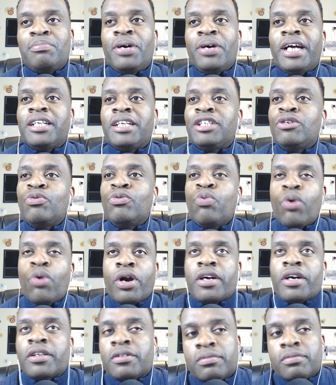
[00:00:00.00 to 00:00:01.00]
but you
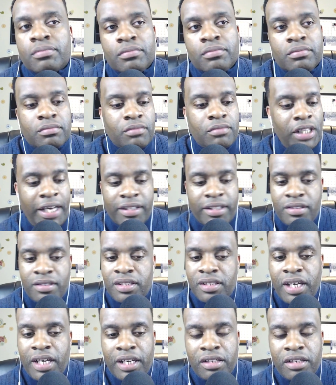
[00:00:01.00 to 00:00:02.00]
weren't like you
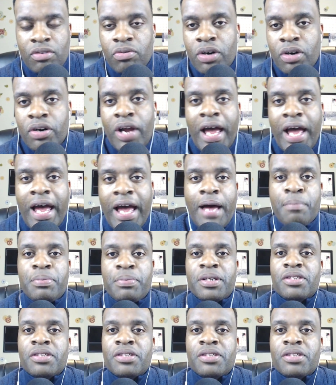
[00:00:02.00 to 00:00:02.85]
said, you weren't happy. And